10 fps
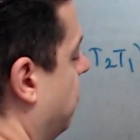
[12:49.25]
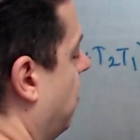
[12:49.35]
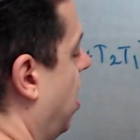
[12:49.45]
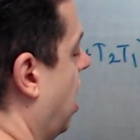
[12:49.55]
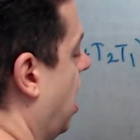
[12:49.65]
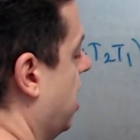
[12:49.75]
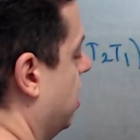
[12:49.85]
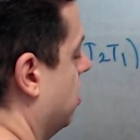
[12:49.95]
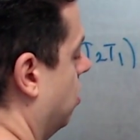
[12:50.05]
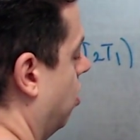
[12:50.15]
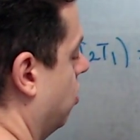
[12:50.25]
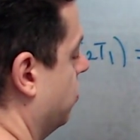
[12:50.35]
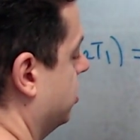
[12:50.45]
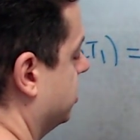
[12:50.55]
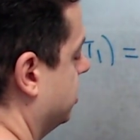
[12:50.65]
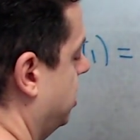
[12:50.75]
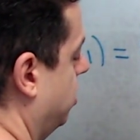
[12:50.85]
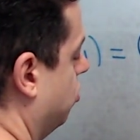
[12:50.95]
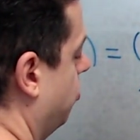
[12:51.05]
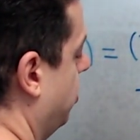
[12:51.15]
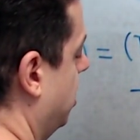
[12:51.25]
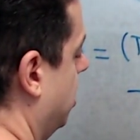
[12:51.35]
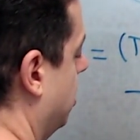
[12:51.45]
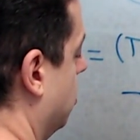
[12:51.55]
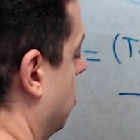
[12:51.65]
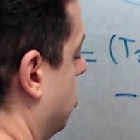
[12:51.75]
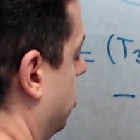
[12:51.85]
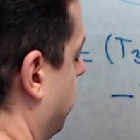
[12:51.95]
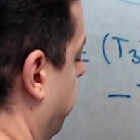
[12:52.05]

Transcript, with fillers: y over c to be your,